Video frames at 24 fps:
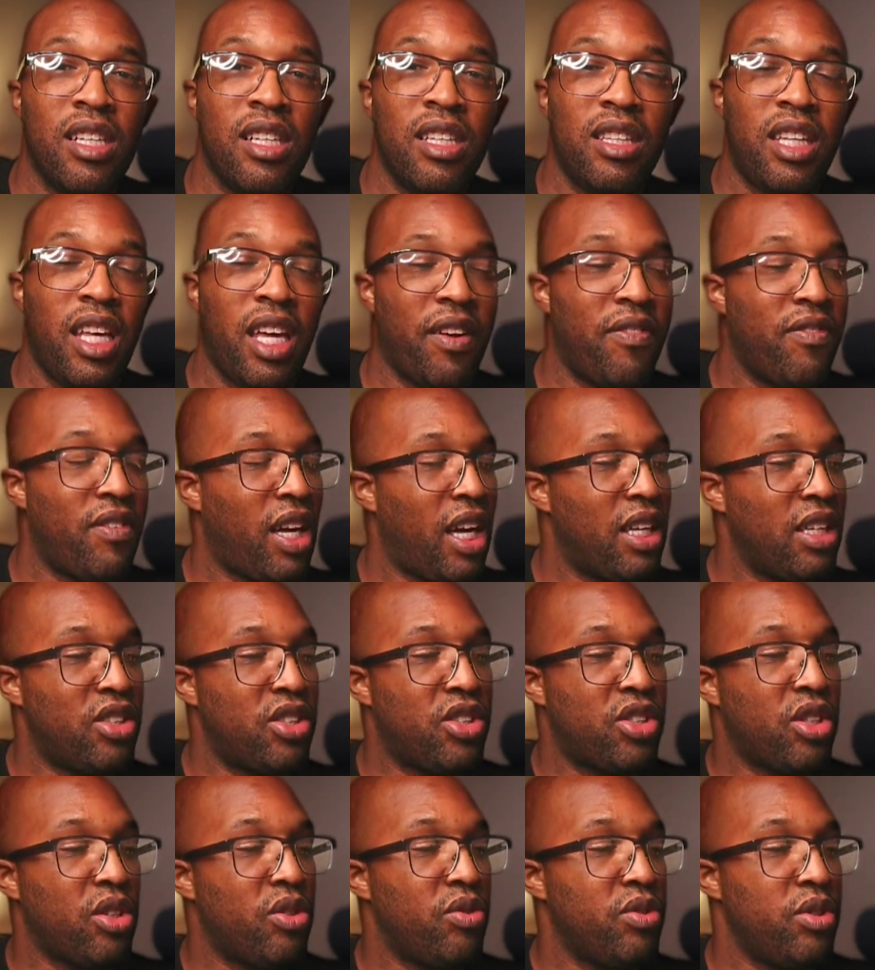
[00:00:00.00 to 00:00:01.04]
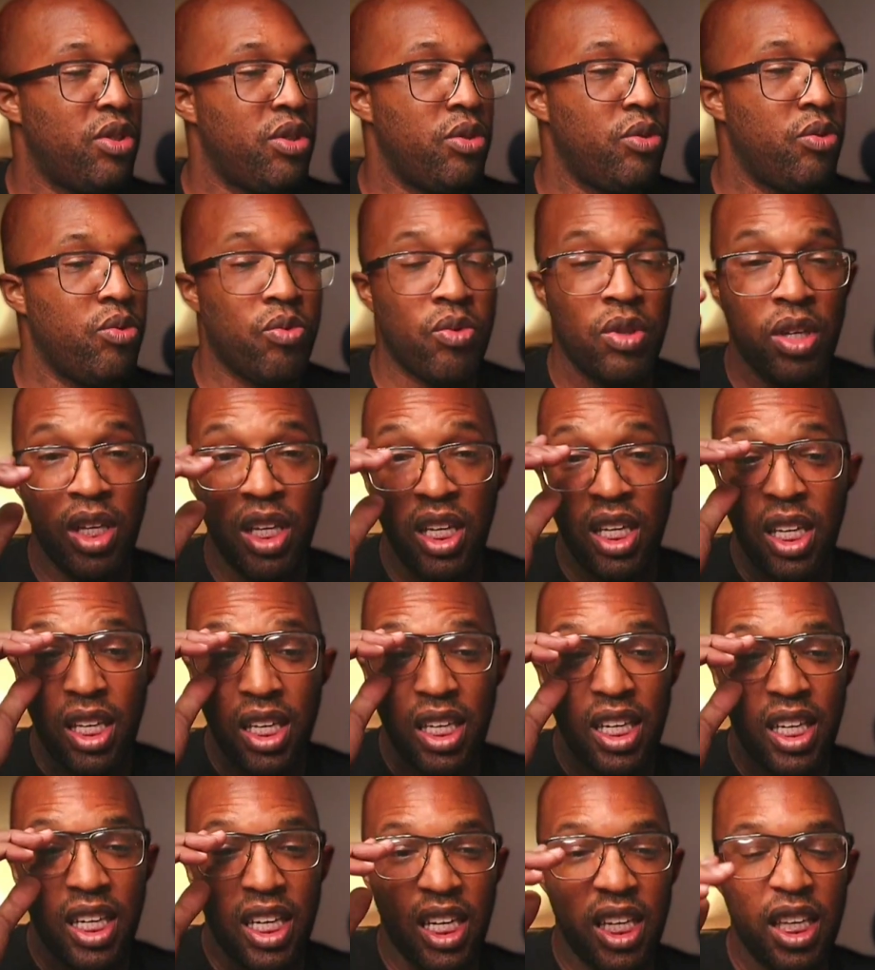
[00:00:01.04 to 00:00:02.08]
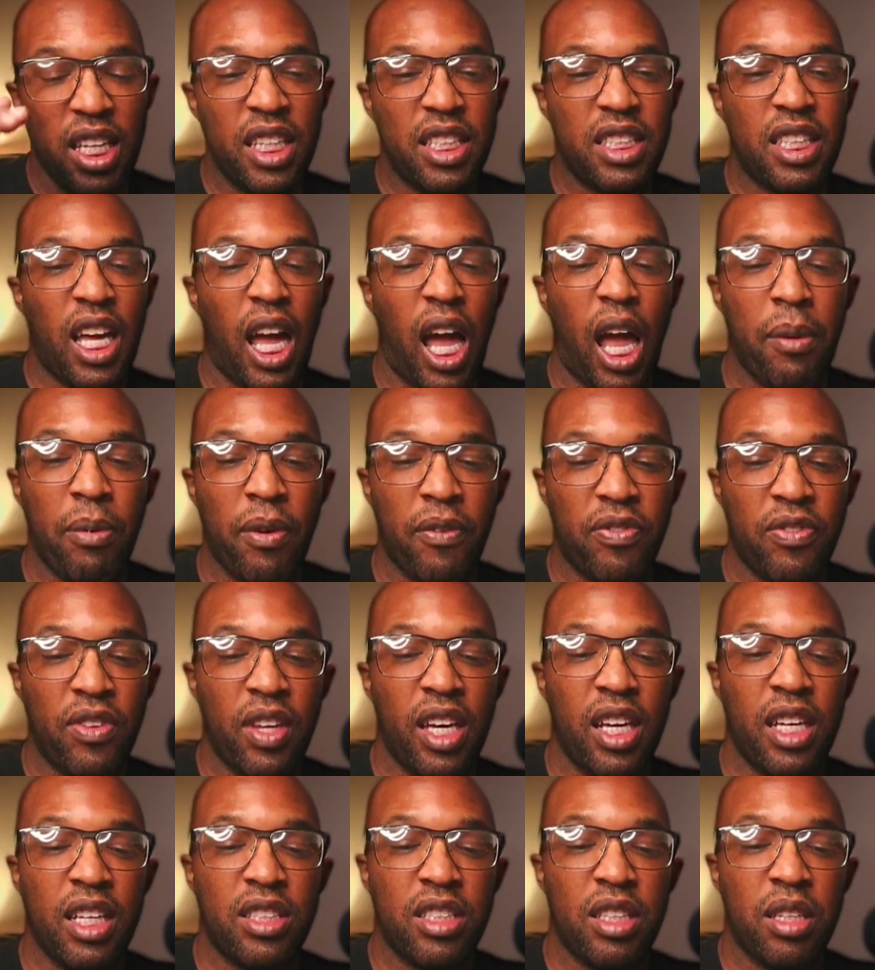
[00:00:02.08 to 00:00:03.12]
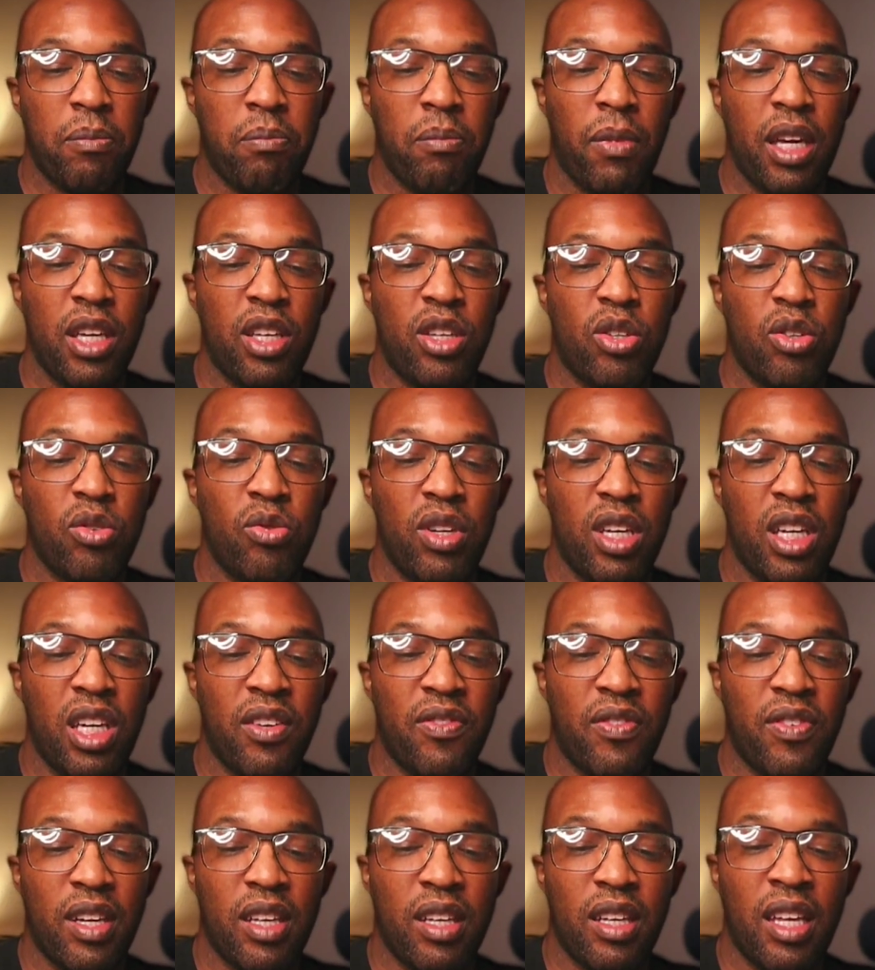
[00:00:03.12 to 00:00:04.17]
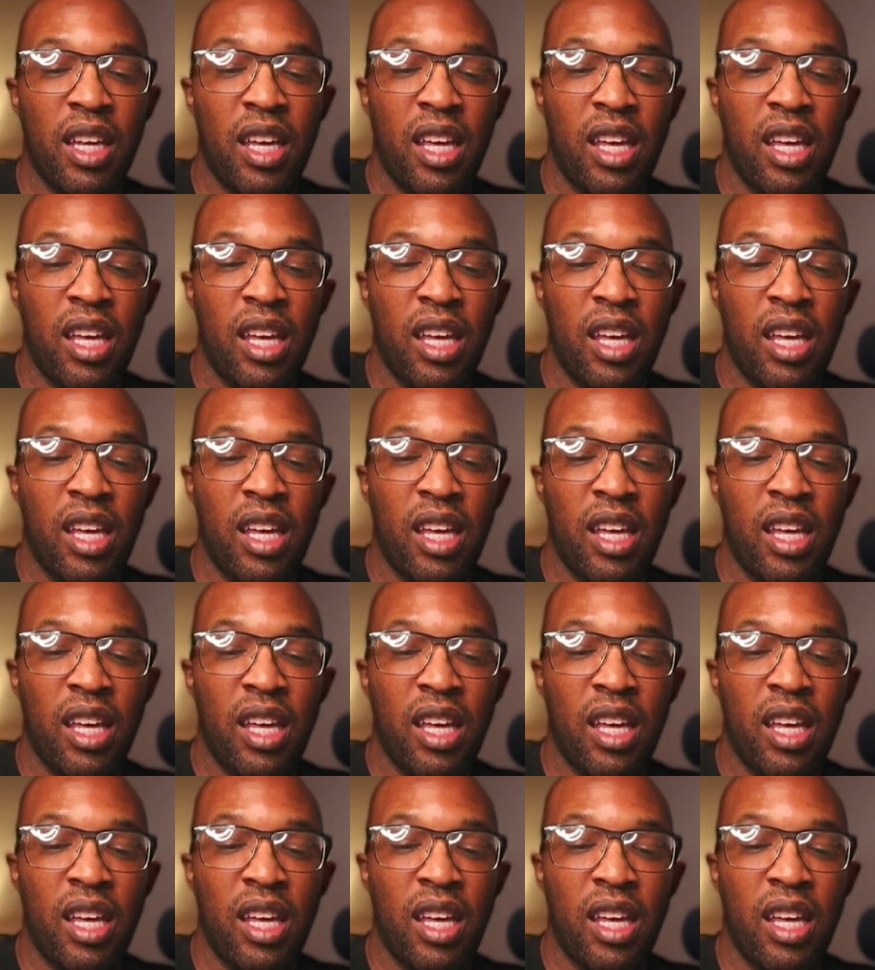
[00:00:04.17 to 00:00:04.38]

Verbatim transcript: They have not shown you any type of thing to make you even